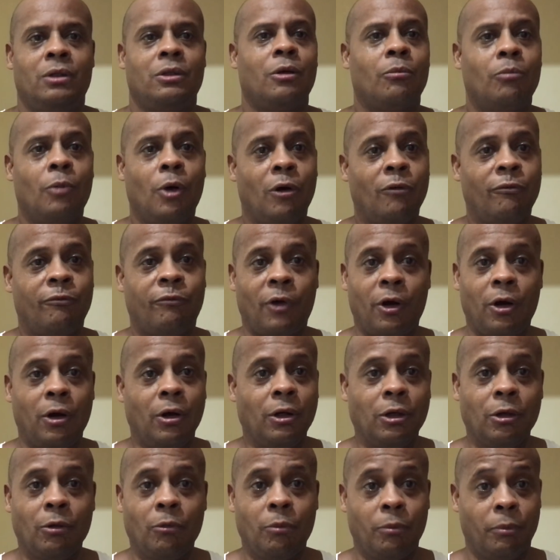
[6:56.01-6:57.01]
the more
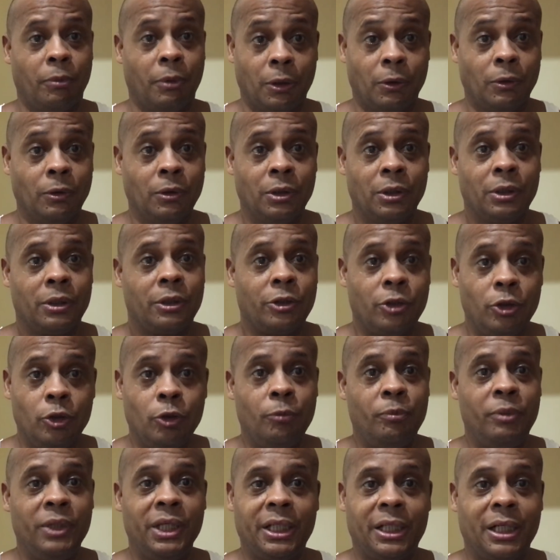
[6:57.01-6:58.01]
vulnerable
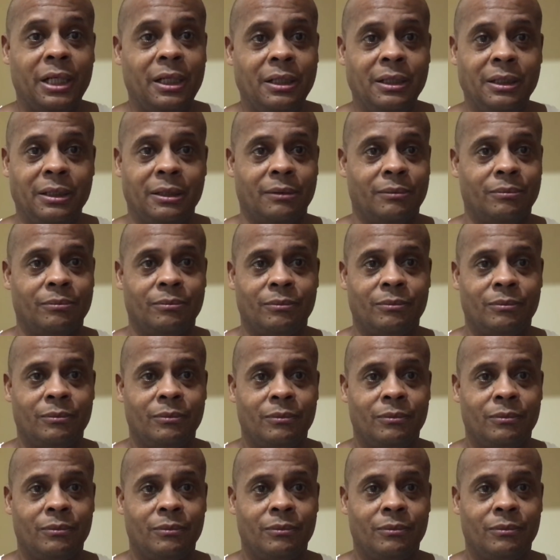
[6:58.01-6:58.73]
you become.